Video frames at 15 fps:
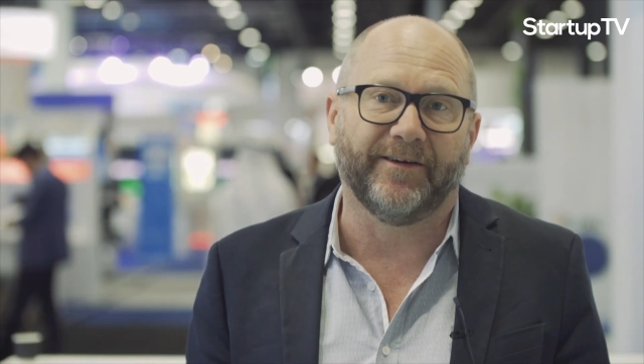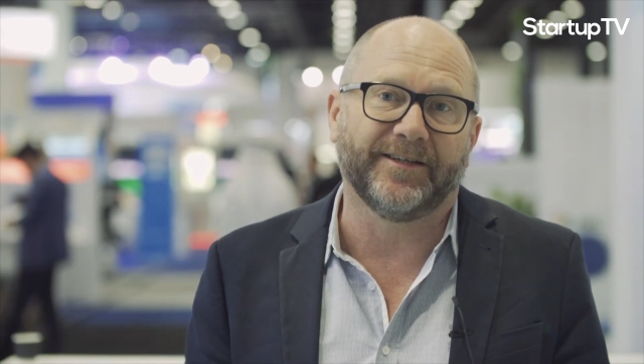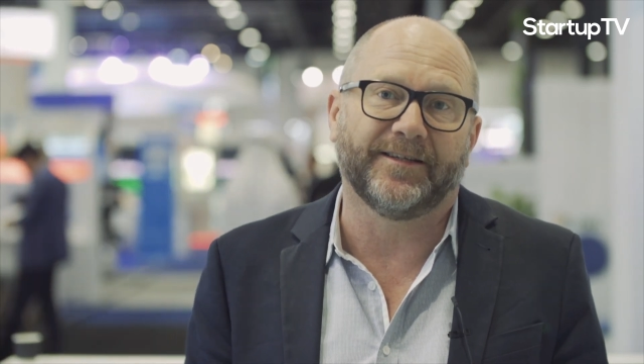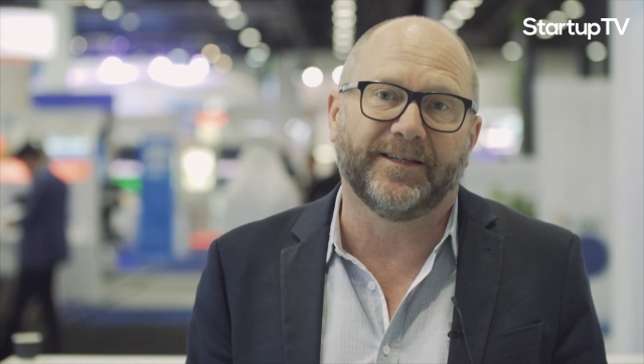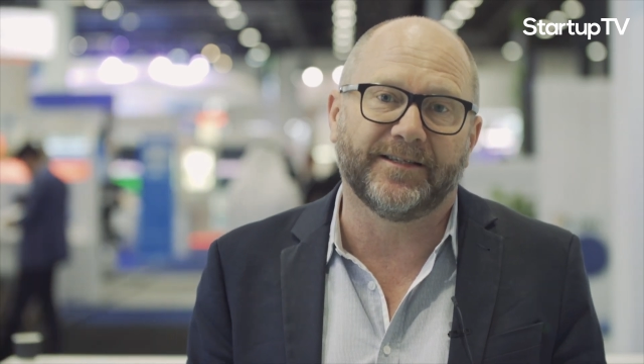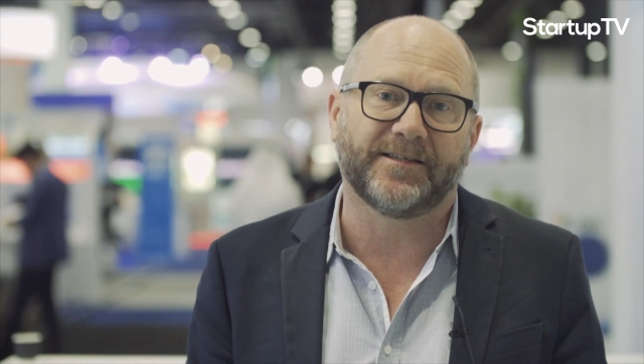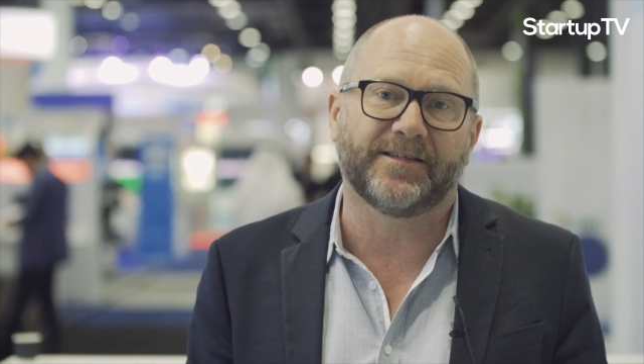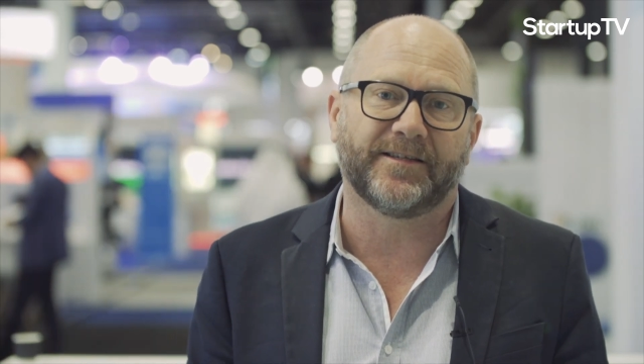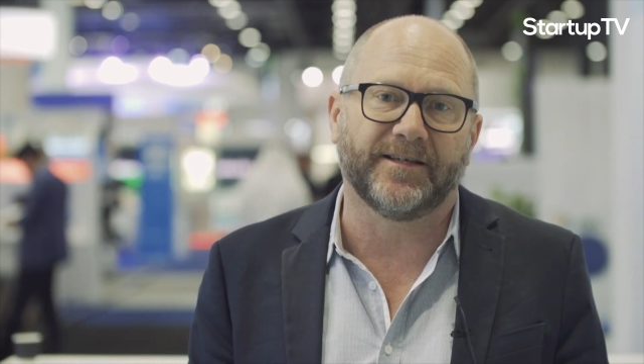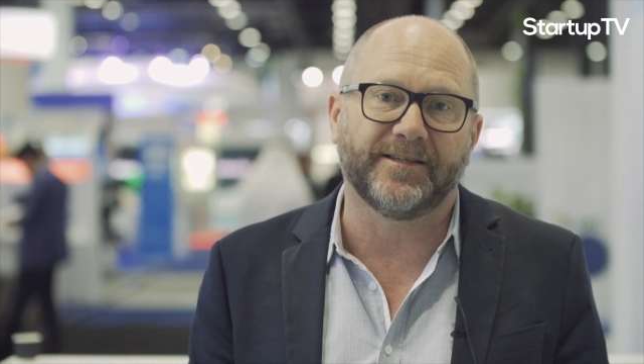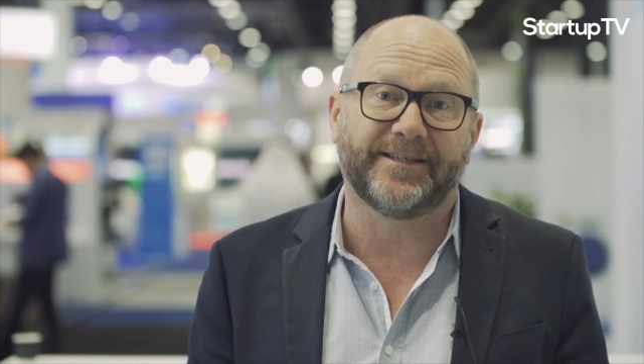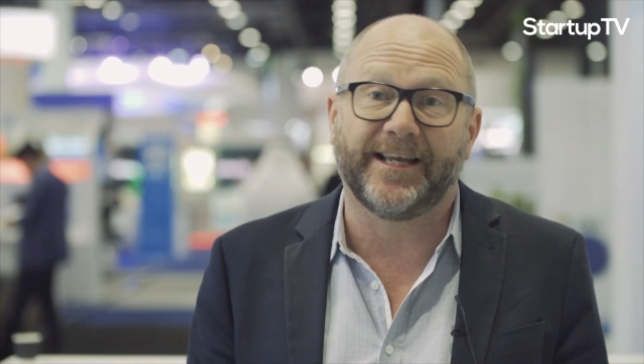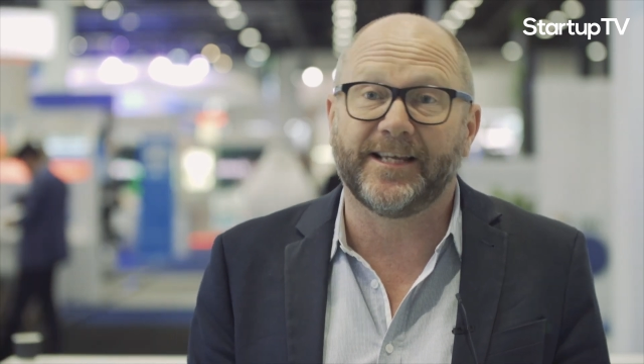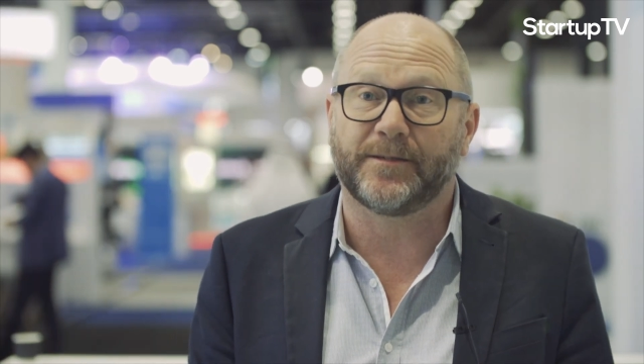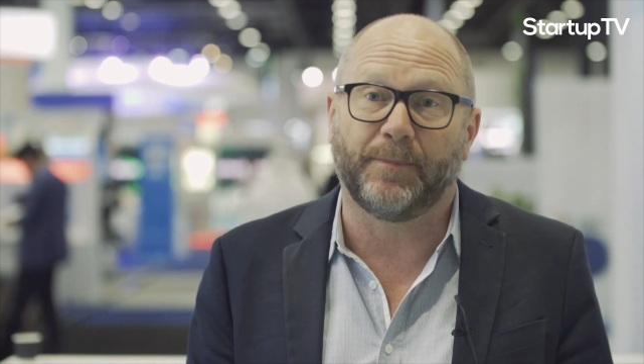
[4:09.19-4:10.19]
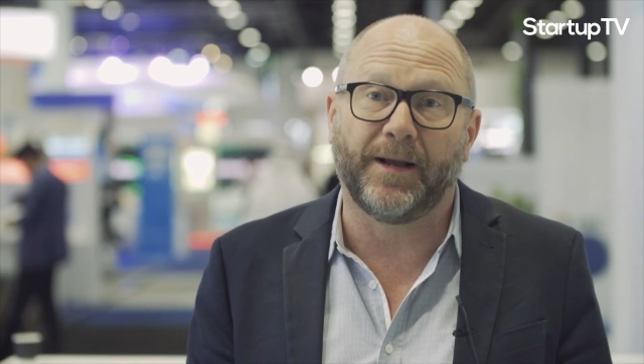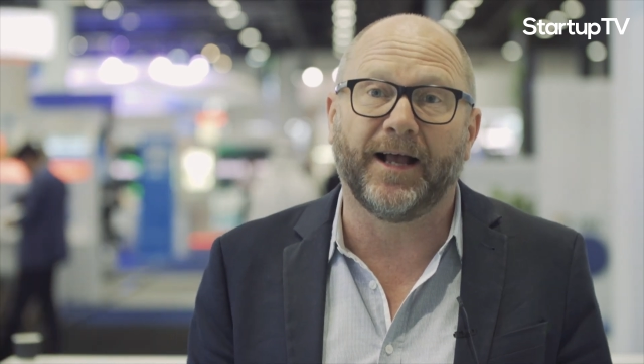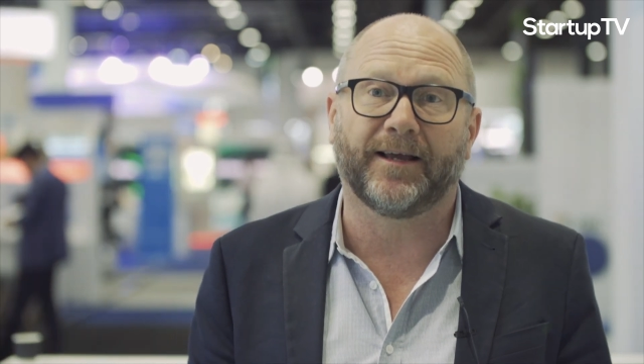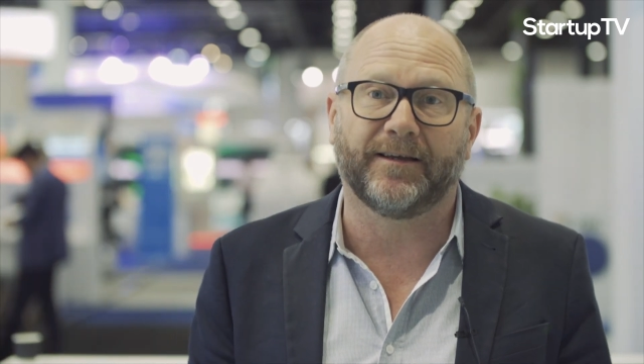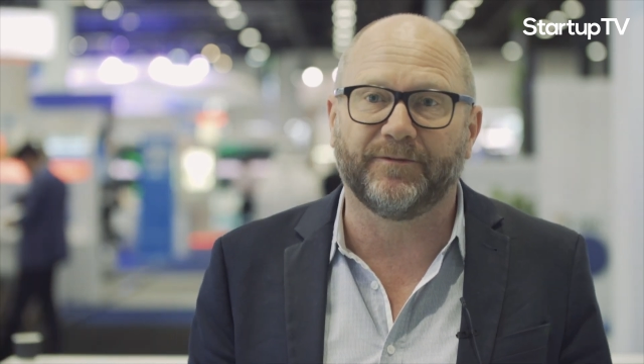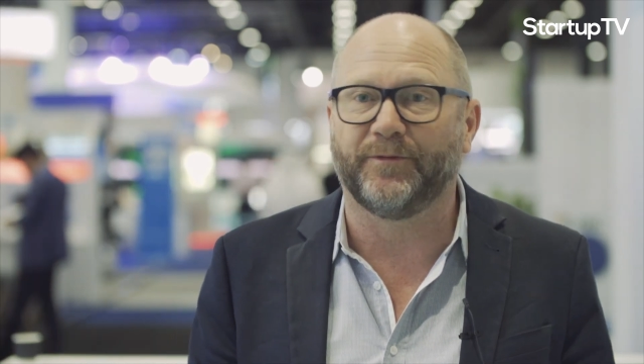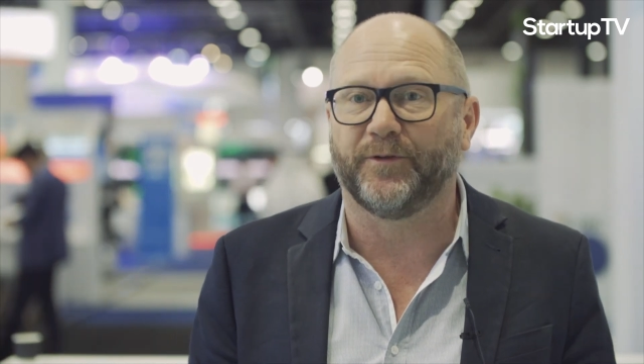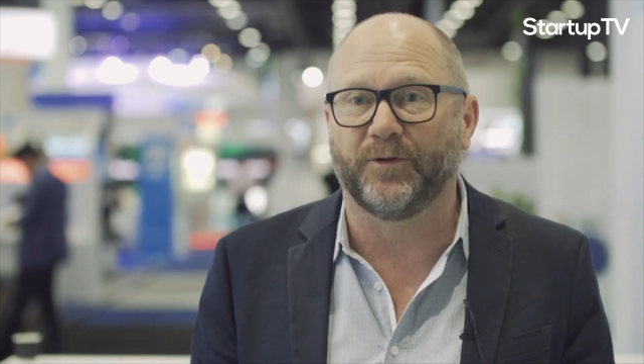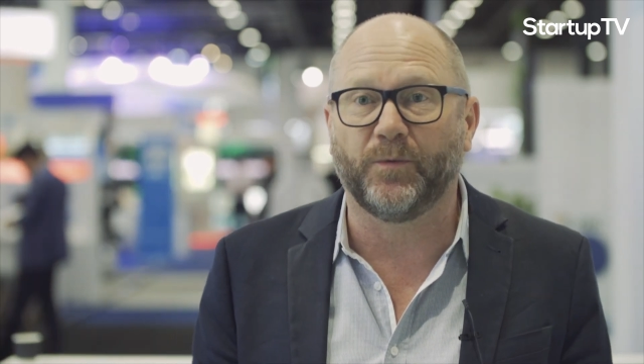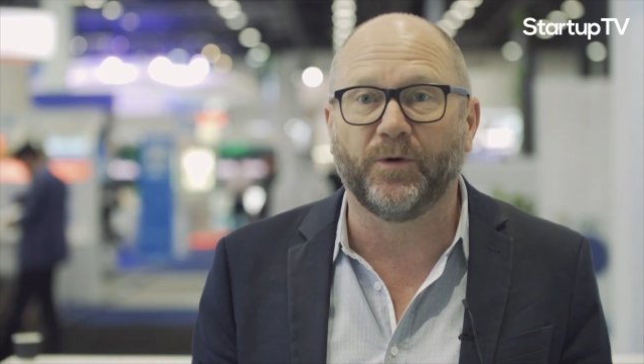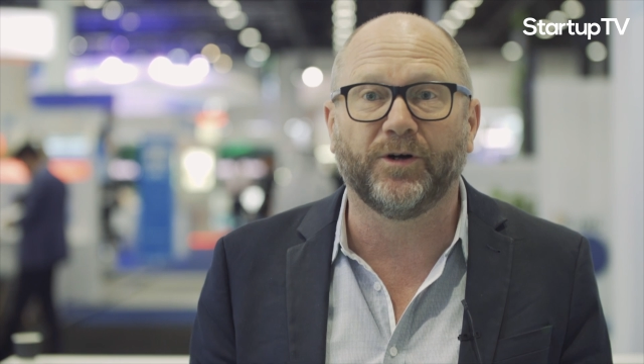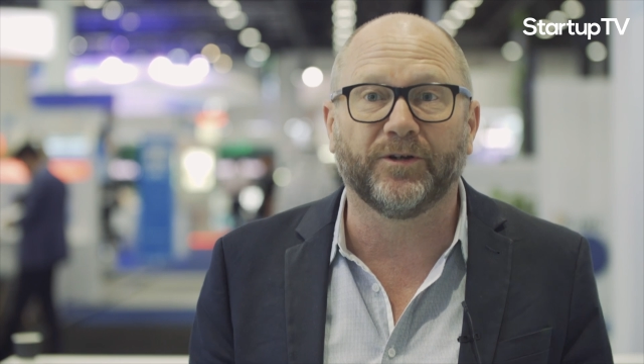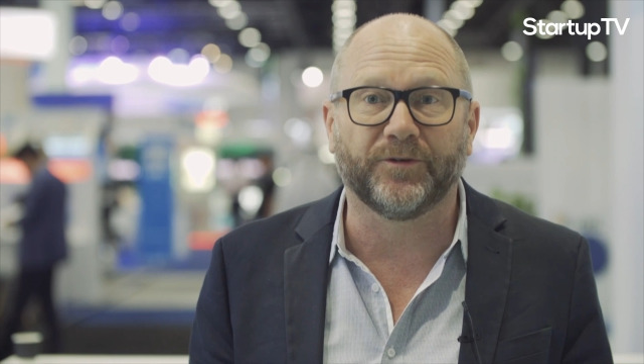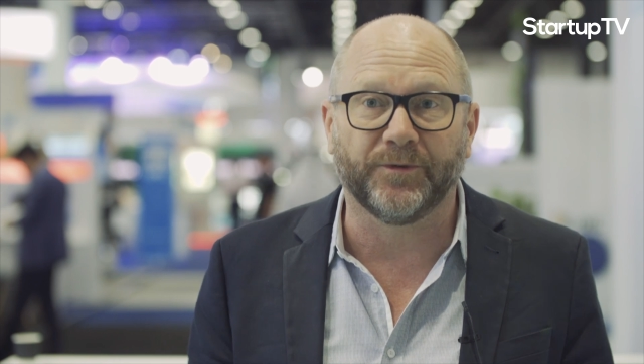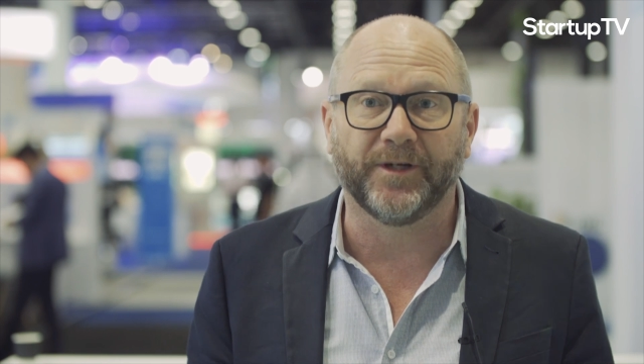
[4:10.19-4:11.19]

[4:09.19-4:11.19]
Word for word: It, it's the test market for the world,